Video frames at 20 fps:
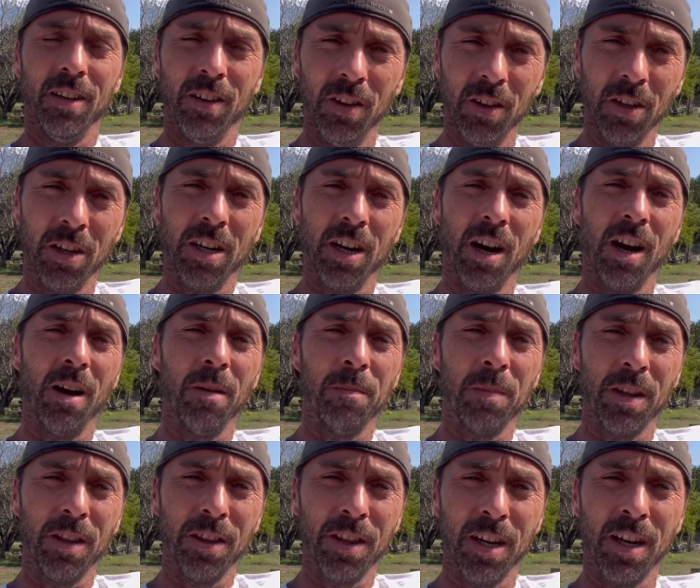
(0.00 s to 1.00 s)
look up
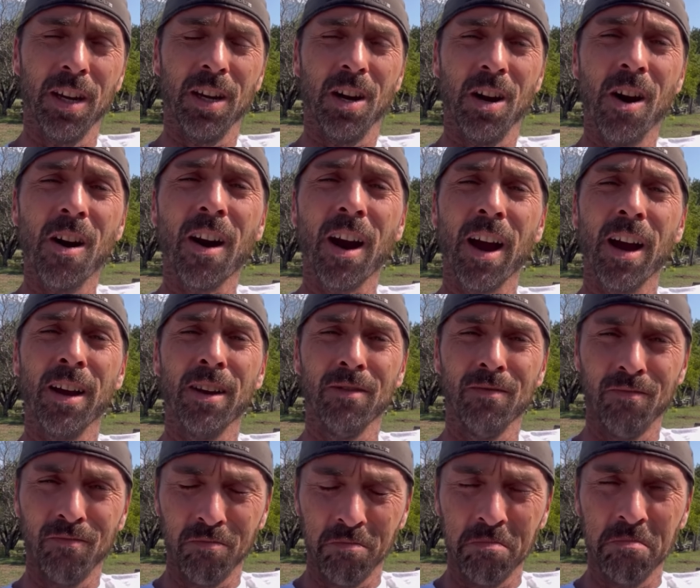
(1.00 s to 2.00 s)
and think, all right,
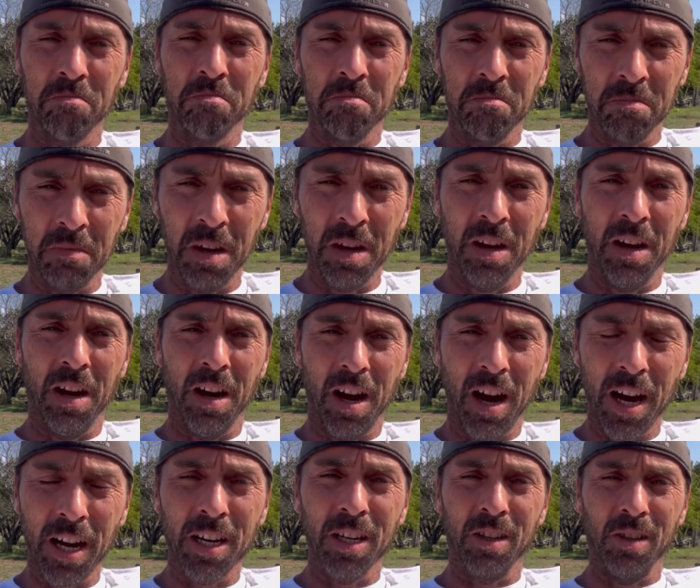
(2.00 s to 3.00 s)

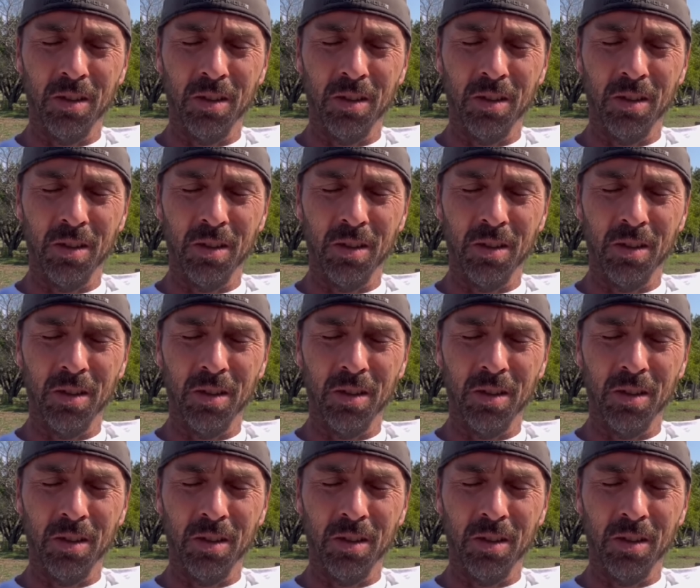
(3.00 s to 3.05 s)
I can do